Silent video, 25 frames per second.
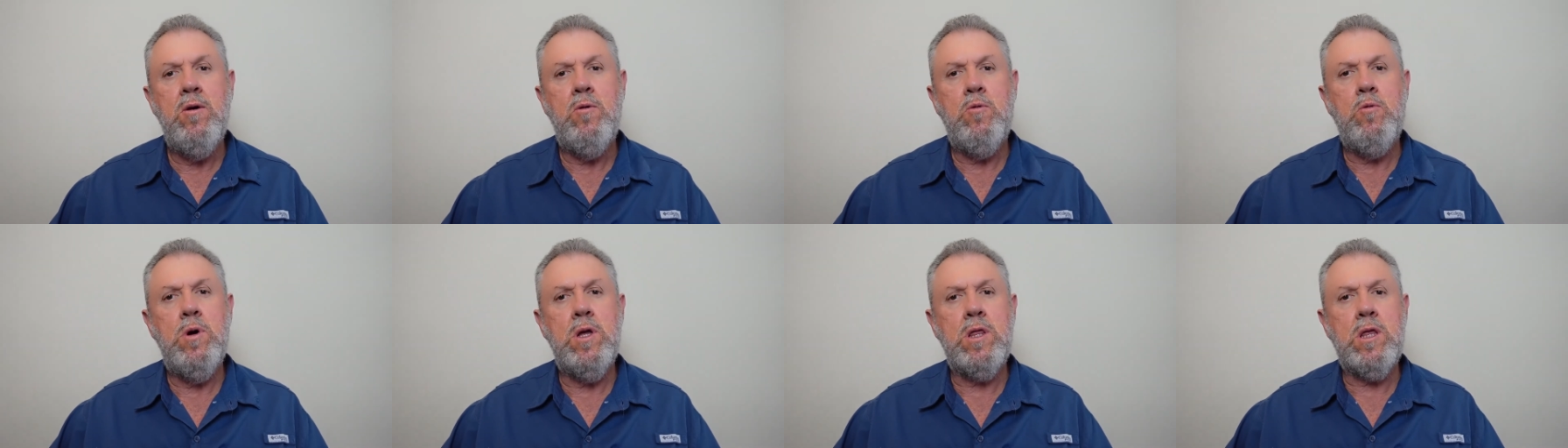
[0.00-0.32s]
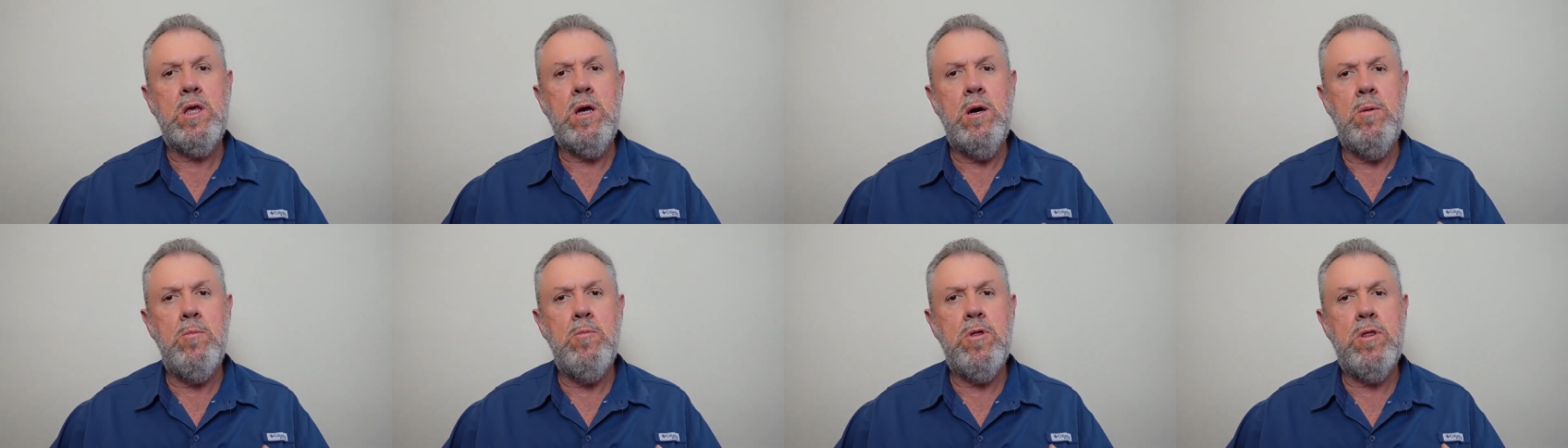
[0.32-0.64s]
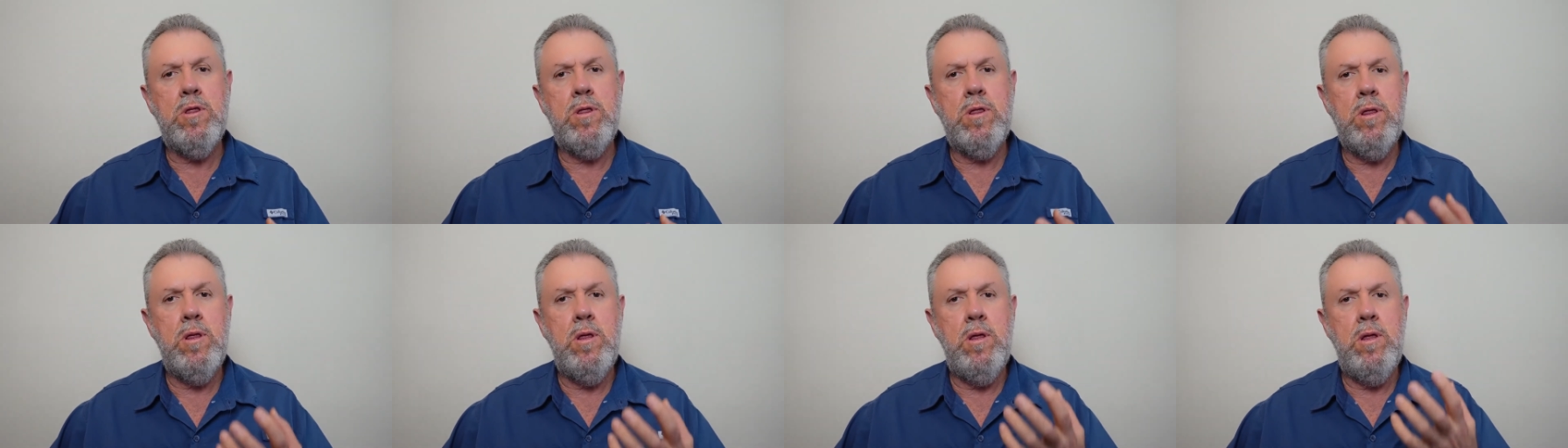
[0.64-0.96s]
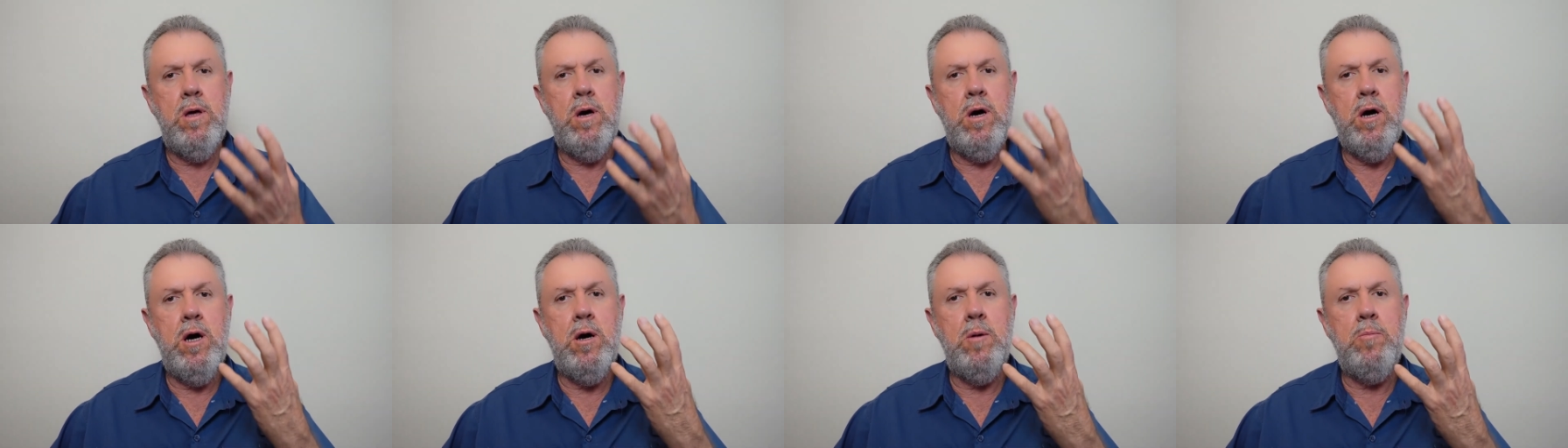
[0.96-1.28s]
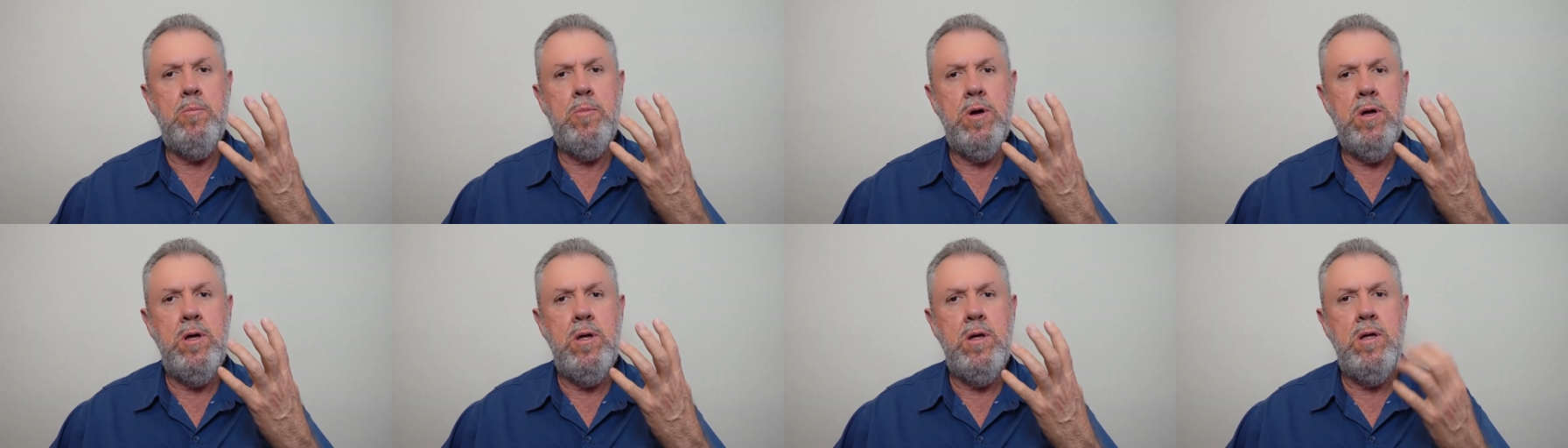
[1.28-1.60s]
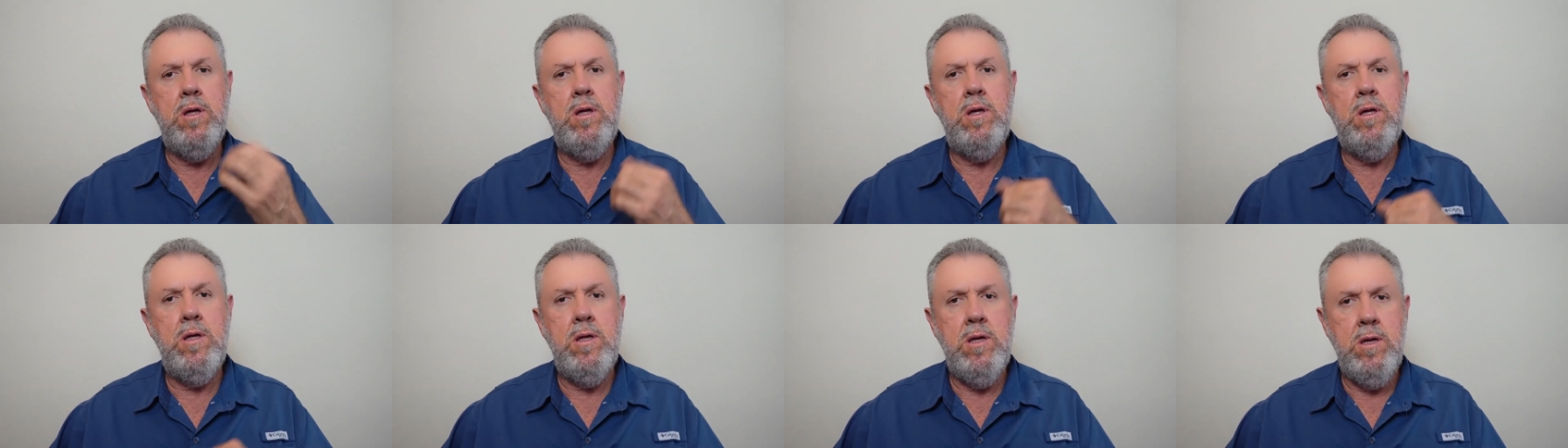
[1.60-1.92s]
what comes up
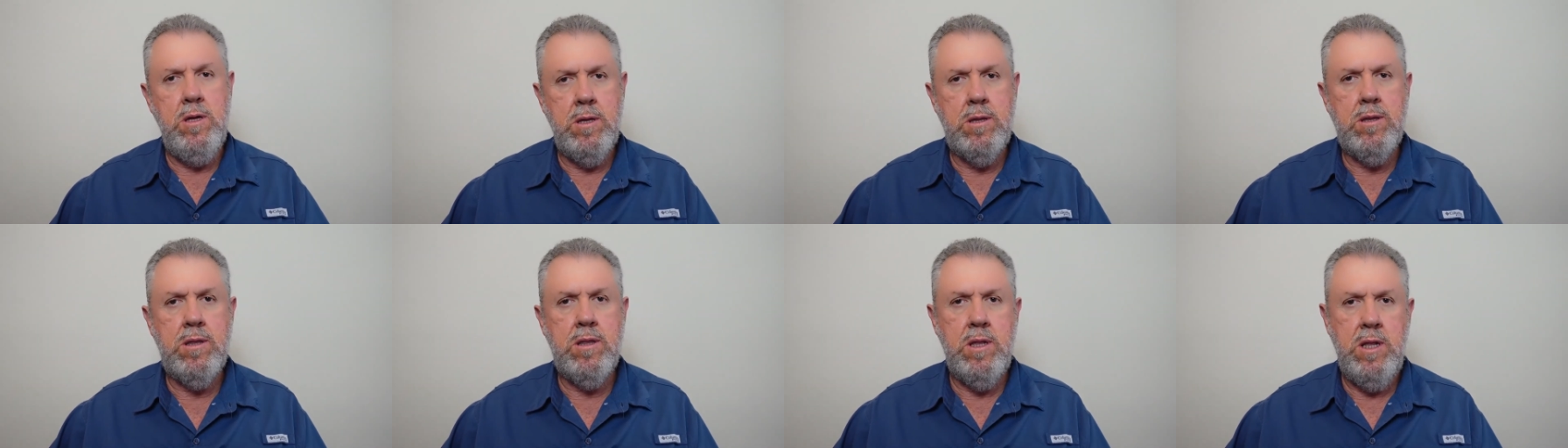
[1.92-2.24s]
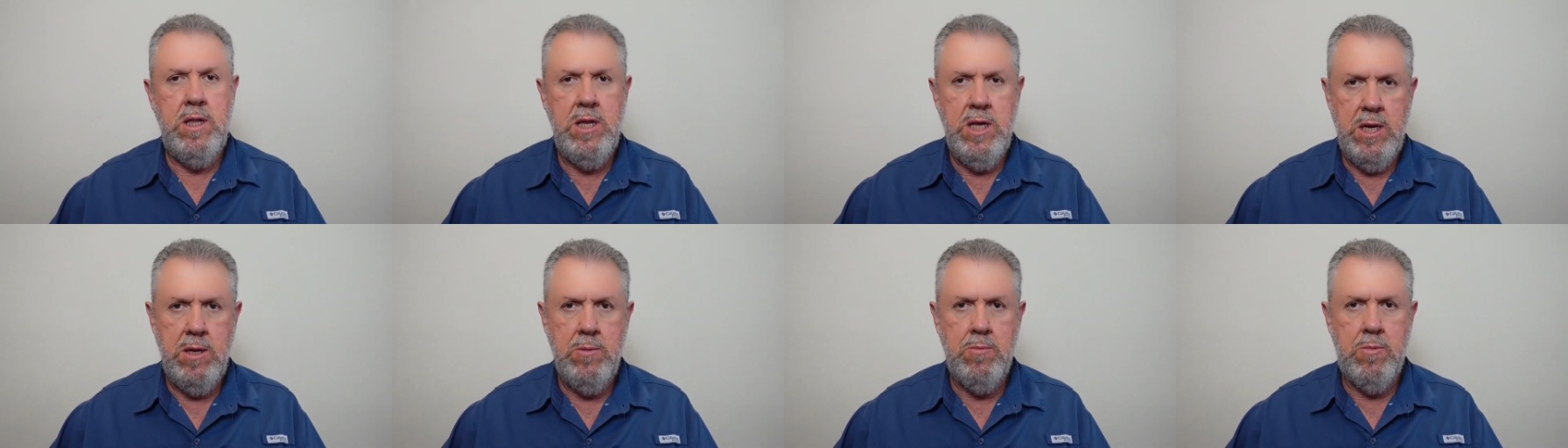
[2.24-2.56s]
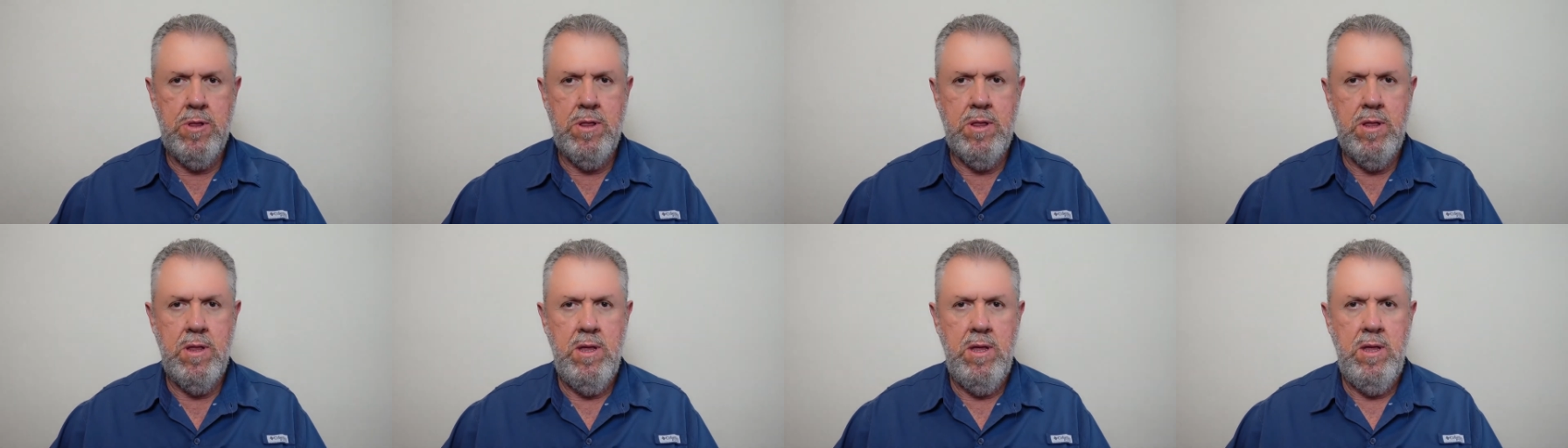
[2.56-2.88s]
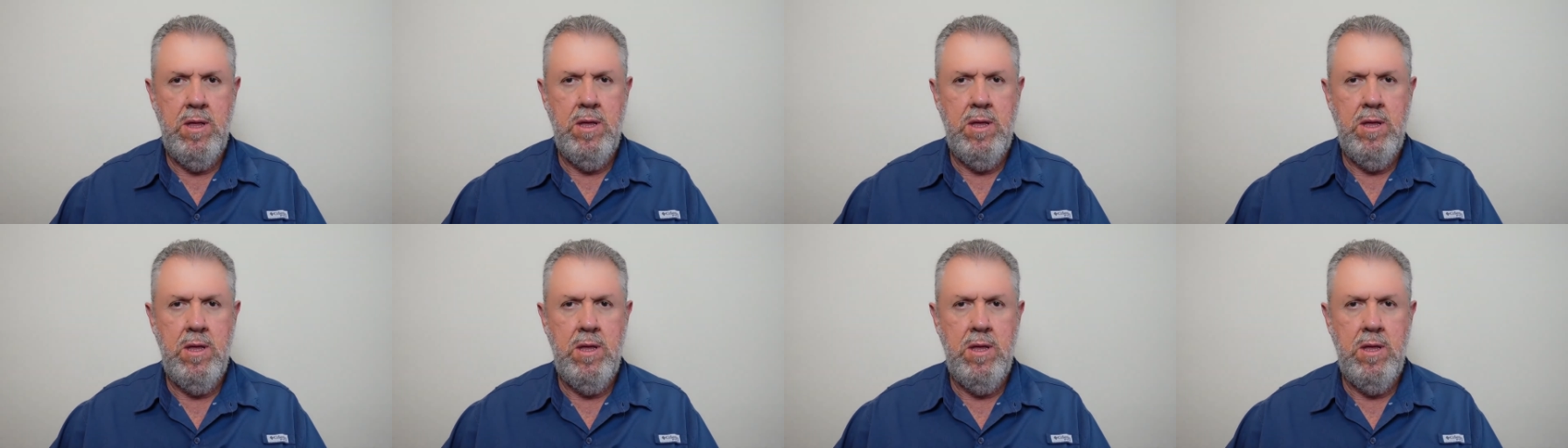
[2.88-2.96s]
is leaves.